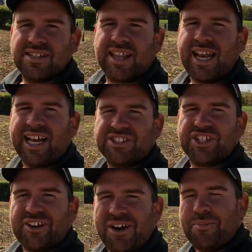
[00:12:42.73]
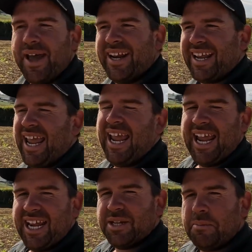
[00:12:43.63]
So the last chicory paddock
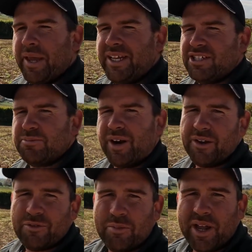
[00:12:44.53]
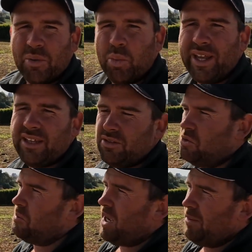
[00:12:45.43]
had been sprayed for about a week,
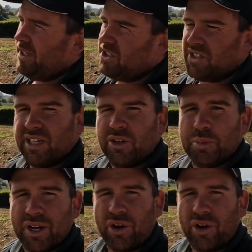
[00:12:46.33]
or maybe just a little bit